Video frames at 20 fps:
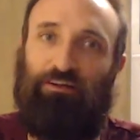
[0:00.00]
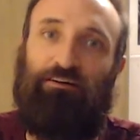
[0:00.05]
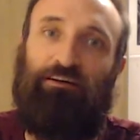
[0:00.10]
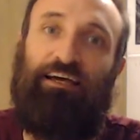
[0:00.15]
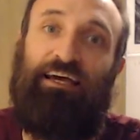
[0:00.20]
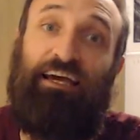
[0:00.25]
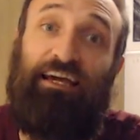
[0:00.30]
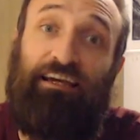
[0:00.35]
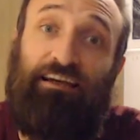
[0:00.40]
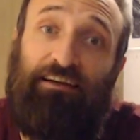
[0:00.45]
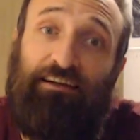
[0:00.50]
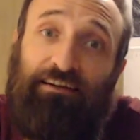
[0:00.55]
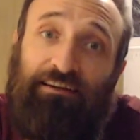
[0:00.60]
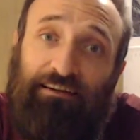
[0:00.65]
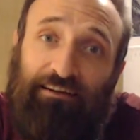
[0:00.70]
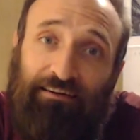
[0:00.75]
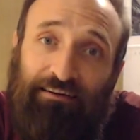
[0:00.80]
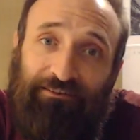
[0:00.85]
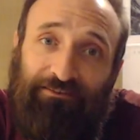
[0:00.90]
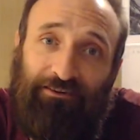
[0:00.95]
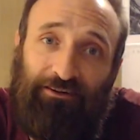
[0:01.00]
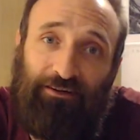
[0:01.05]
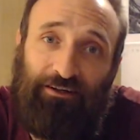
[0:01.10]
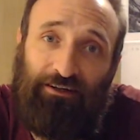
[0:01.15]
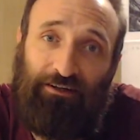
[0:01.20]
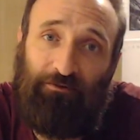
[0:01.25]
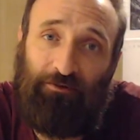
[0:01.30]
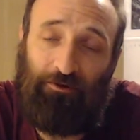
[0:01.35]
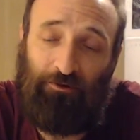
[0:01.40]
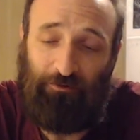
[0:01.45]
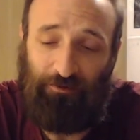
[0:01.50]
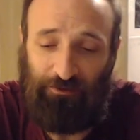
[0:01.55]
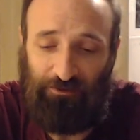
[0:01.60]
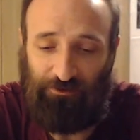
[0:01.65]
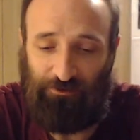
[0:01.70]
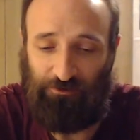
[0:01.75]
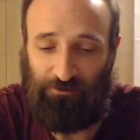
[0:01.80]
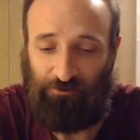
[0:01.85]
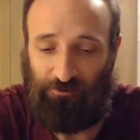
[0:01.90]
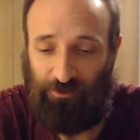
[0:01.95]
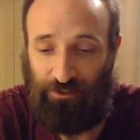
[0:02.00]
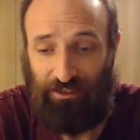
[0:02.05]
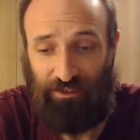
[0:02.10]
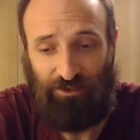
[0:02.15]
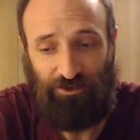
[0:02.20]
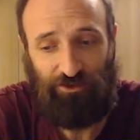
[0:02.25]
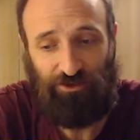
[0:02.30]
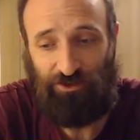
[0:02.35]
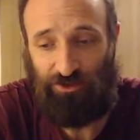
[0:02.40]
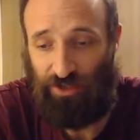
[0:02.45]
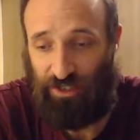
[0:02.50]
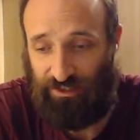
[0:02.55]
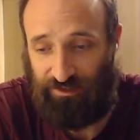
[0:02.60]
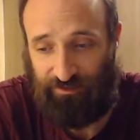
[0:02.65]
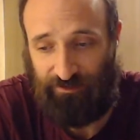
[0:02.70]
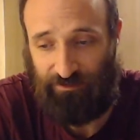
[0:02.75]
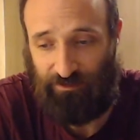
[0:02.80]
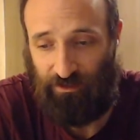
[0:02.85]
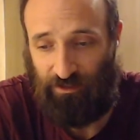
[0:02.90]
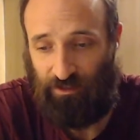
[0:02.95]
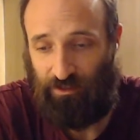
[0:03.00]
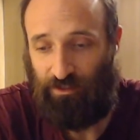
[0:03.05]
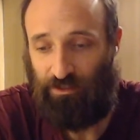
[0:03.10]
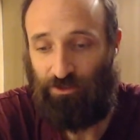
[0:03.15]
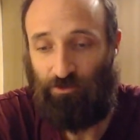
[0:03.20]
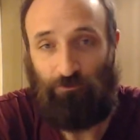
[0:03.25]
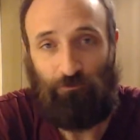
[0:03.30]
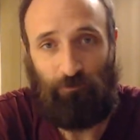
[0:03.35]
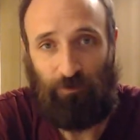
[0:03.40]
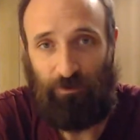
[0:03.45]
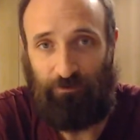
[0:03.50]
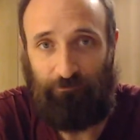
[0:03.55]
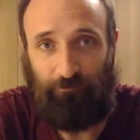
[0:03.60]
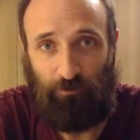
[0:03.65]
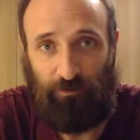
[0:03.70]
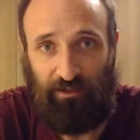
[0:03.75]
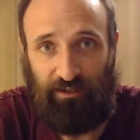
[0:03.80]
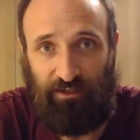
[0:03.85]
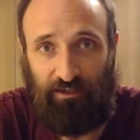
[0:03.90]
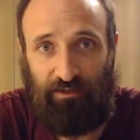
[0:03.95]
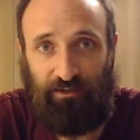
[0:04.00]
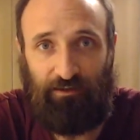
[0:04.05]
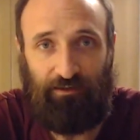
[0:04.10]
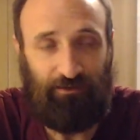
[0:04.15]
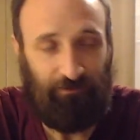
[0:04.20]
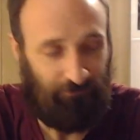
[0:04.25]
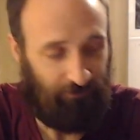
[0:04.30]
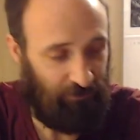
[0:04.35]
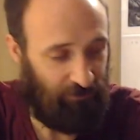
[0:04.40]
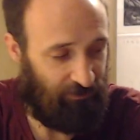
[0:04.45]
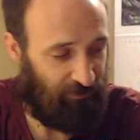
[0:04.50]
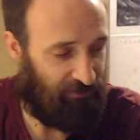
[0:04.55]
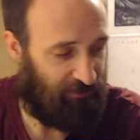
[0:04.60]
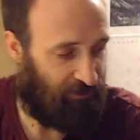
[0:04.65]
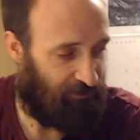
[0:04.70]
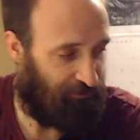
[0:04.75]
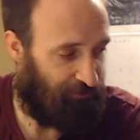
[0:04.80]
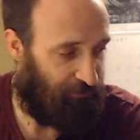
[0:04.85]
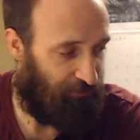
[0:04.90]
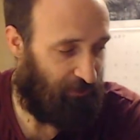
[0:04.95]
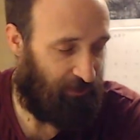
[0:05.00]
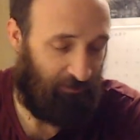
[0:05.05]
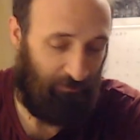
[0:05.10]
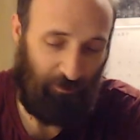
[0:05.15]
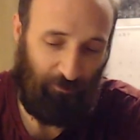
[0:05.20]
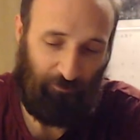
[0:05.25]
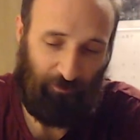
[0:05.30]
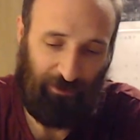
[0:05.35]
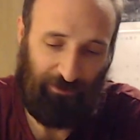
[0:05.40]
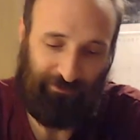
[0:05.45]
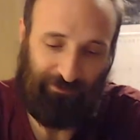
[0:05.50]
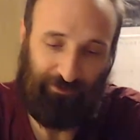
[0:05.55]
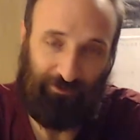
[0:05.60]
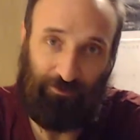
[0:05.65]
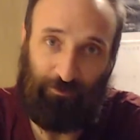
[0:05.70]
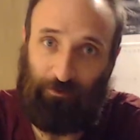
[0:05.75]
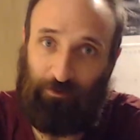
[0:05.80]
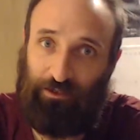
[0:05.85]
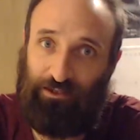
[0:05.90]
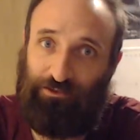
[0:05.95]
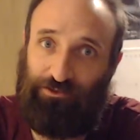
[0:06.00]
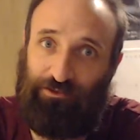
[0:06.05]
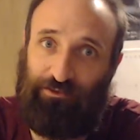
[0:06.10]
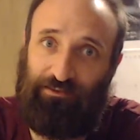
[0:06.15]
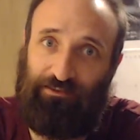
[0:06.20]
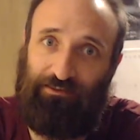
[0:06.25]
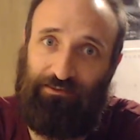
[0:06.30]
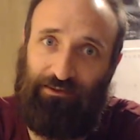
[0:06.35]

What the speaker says: hey, if you're going to go into chess refereeing, if there's such a thing, maybe that's a good question.